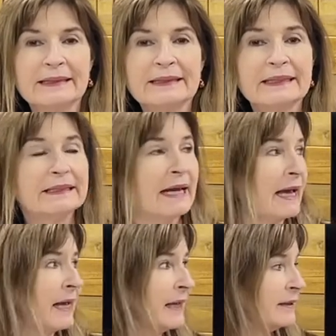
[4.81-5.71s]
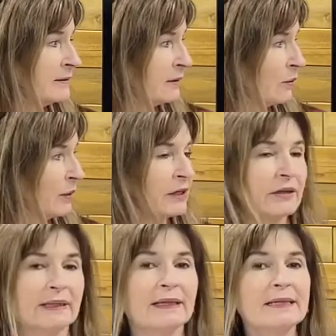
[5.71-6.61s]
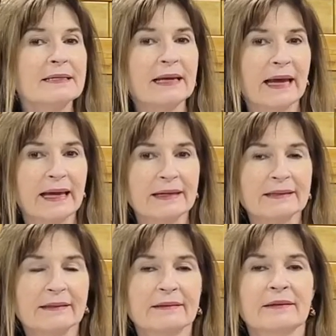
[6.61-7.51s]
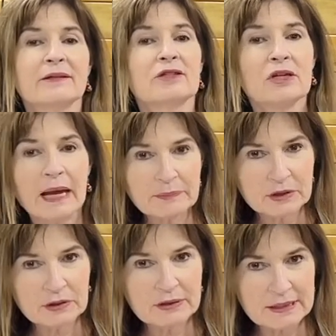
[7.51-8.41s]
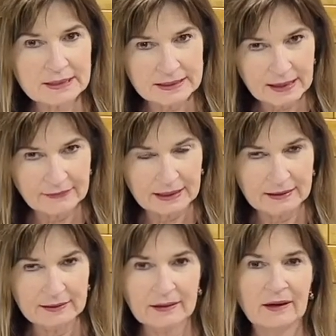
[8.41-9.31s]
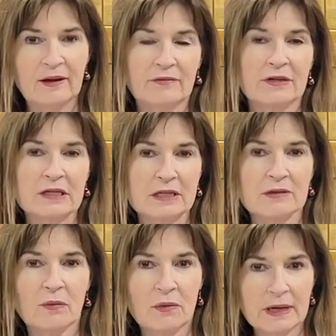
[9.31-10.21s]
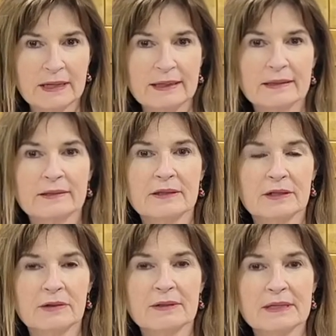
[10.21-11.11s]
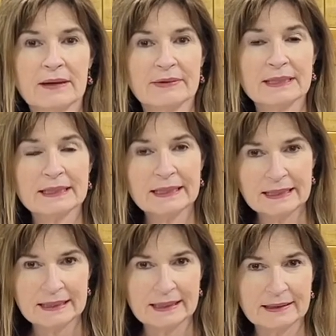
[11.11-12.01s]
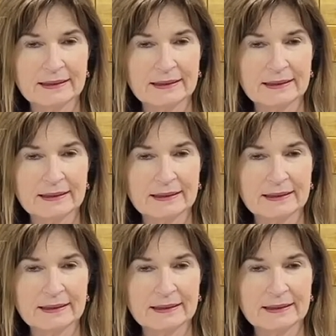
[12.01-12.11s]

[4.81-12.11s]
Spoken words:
Today we are in Lesson 8, Chapter 7, verses 1 to 17.